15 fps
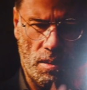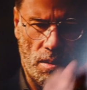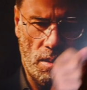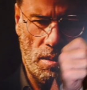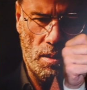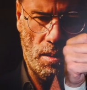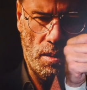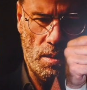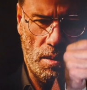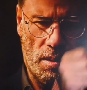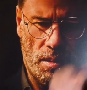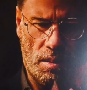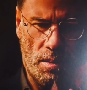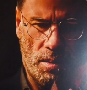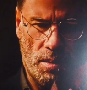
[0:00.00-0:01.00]

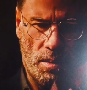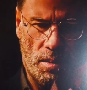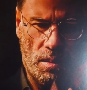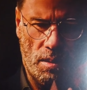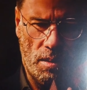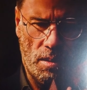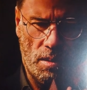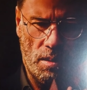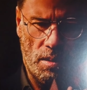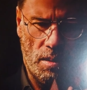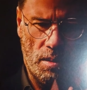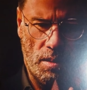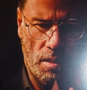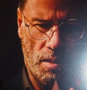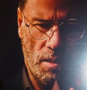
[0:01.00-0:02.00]

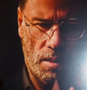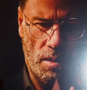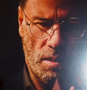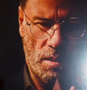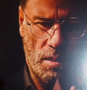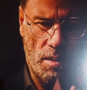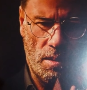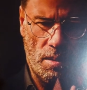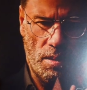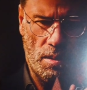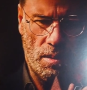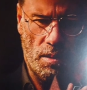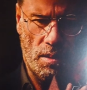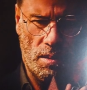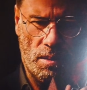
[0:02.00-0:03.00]

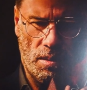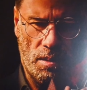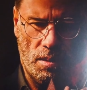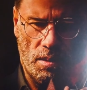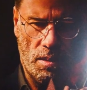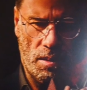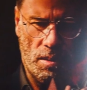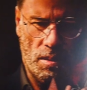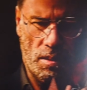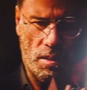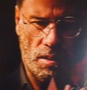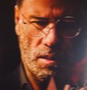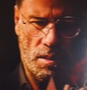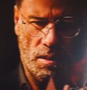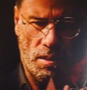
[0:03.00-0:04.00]

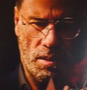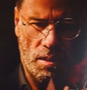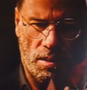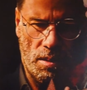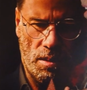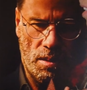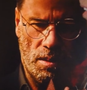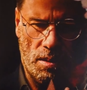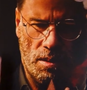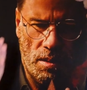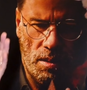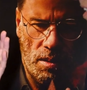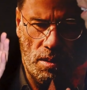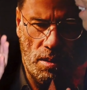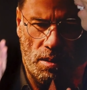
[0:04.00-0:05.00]

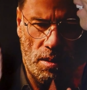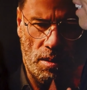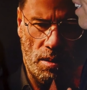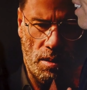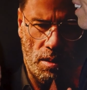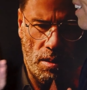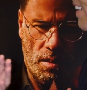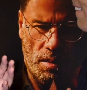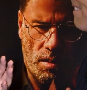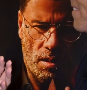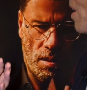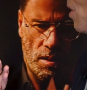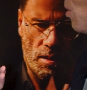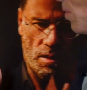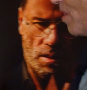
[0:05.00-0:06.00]

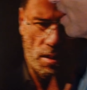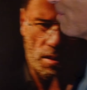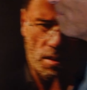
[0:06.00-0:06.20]
(not speaking)